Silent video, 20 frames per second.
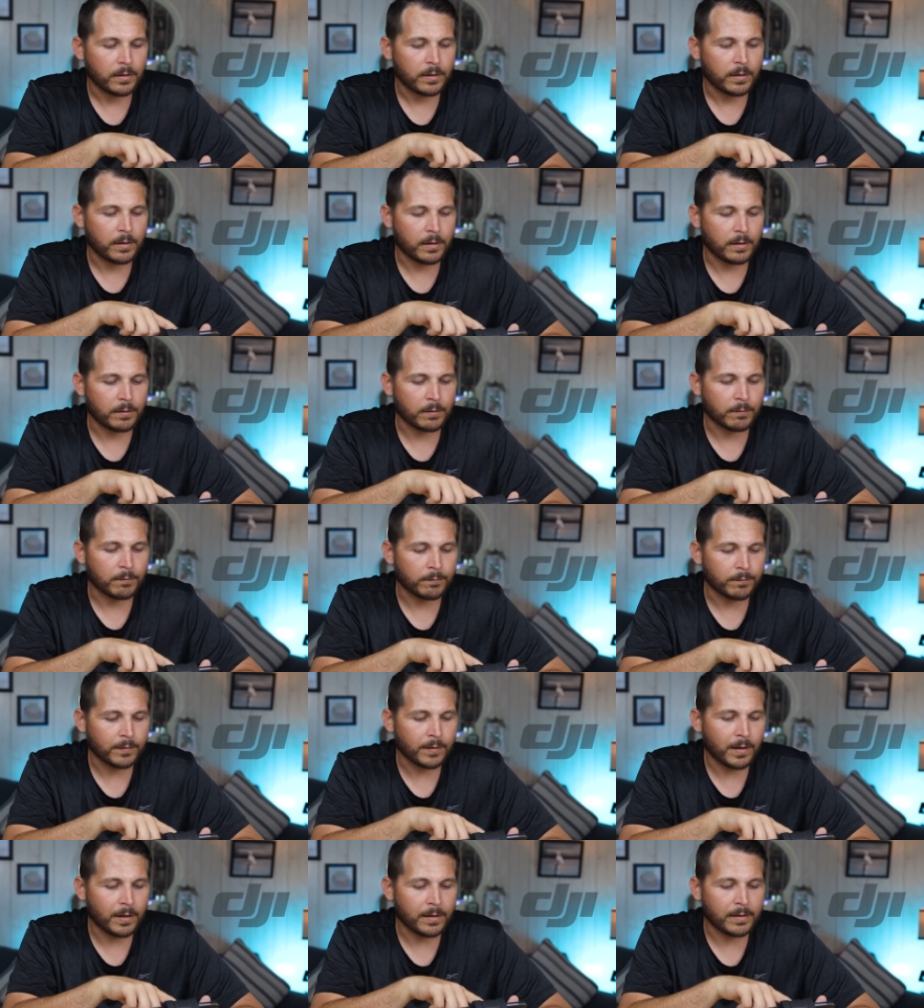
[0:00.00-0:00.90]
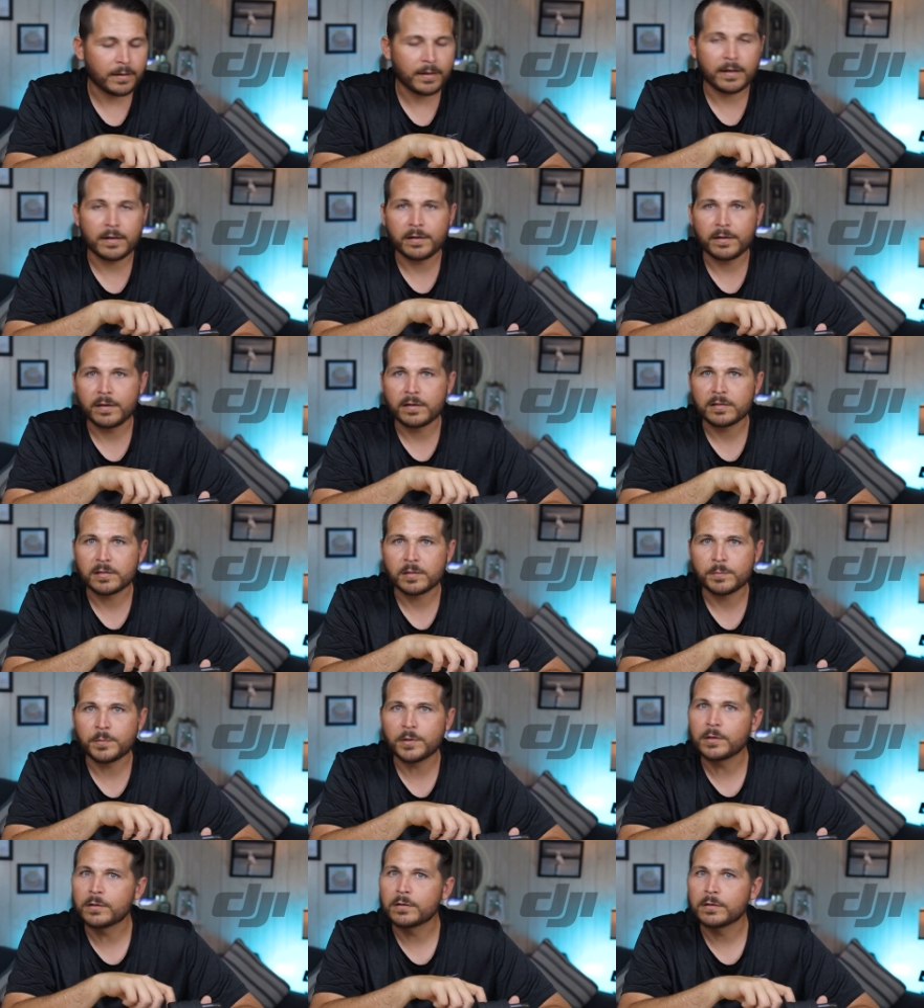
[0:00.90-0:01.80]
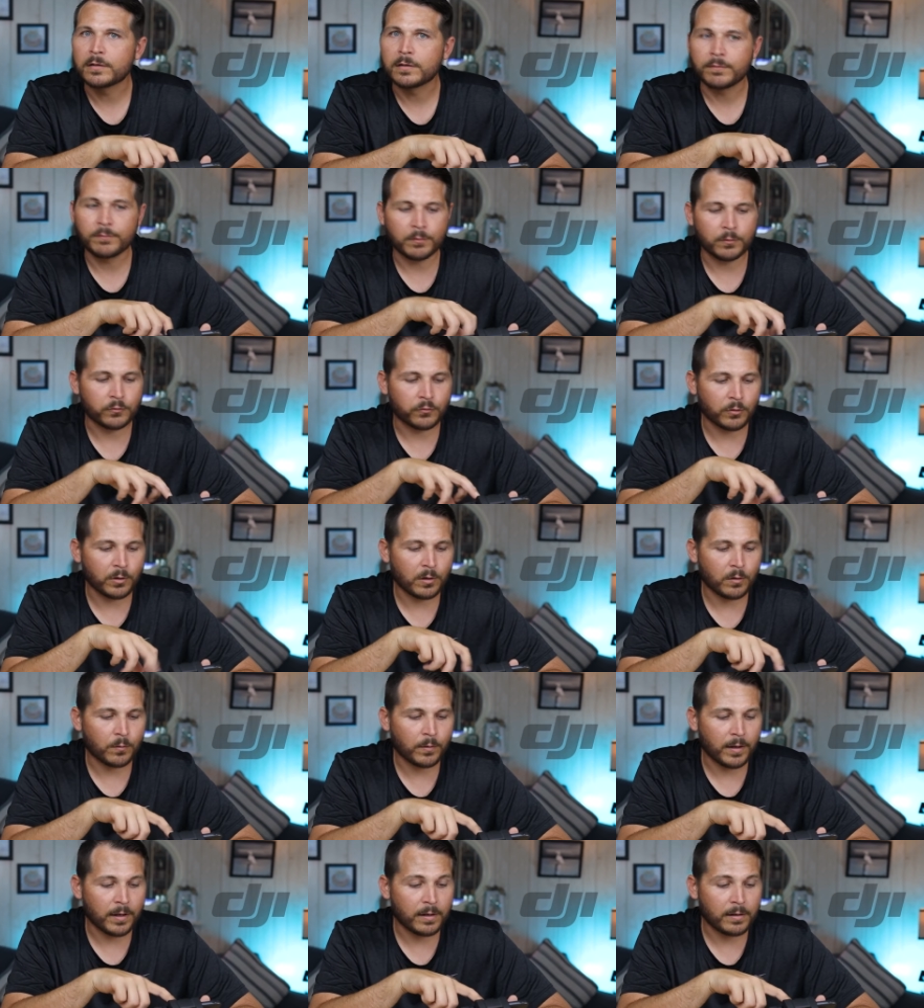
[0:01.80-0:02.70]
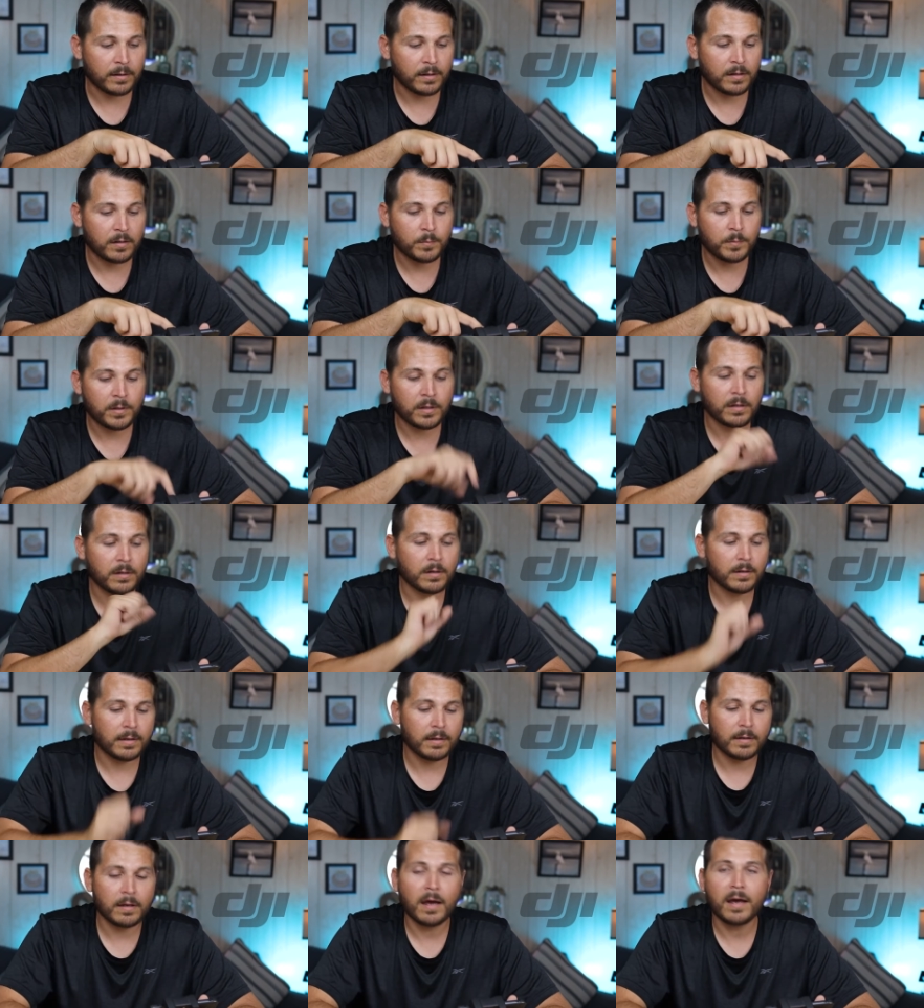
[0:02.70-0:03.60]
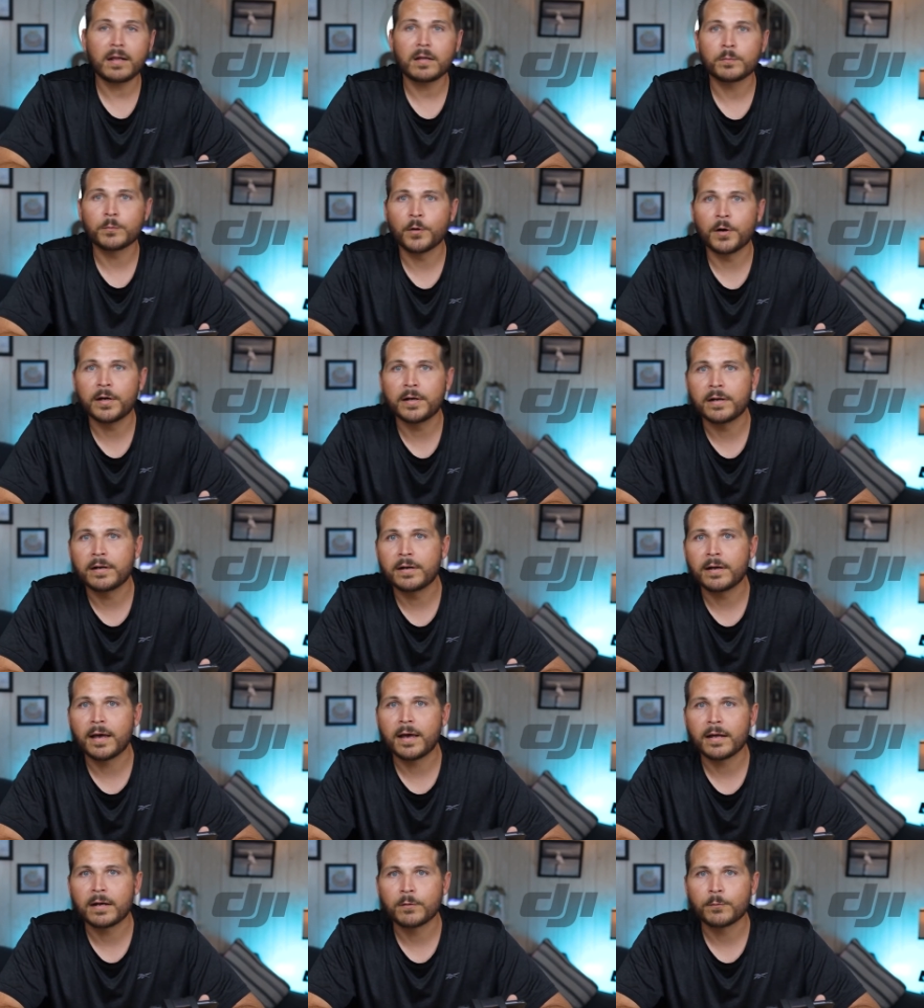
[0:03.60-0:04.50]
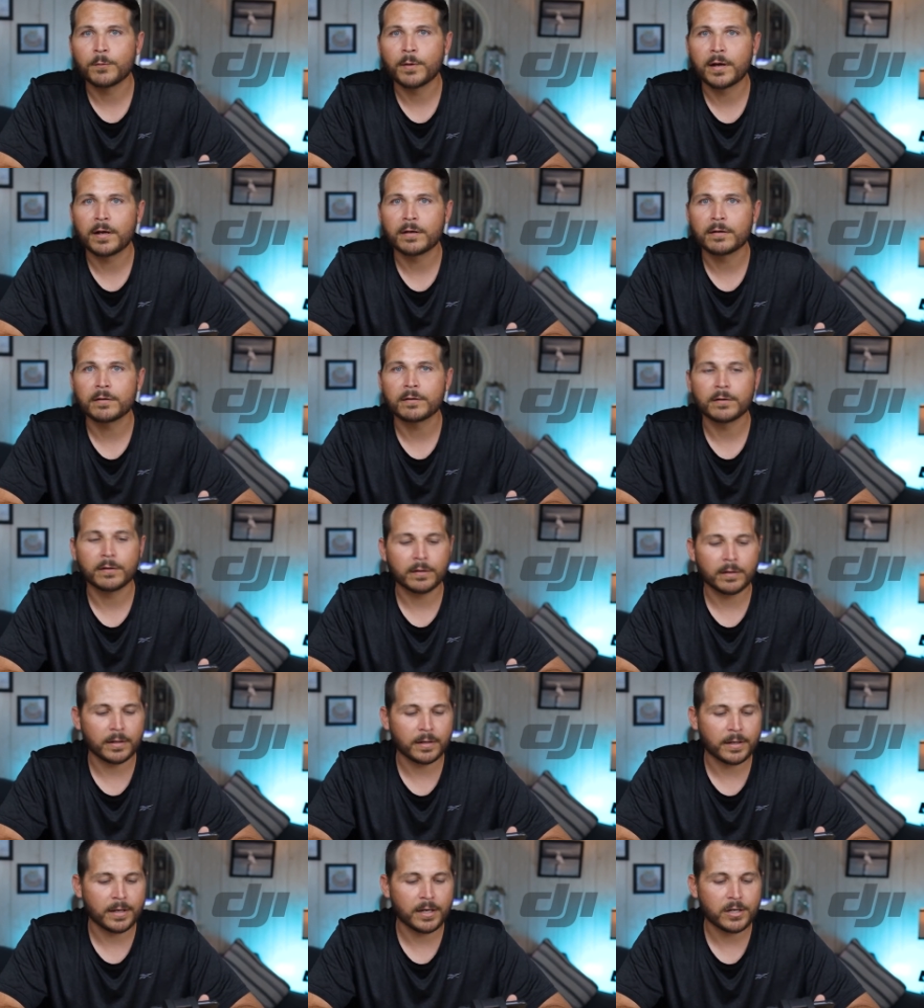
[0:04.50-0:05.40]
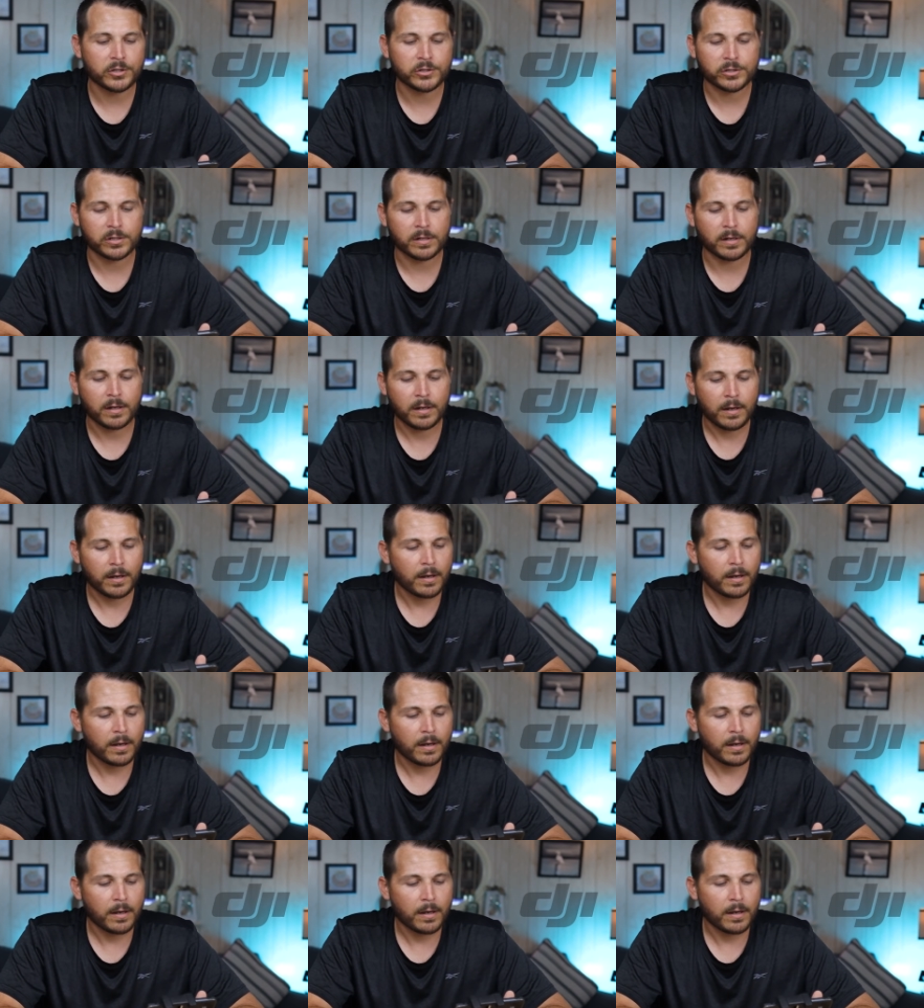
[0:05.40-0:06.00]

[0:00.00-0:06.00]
in your flight and the stability of your drone and need to be calibrated at a regular occasion.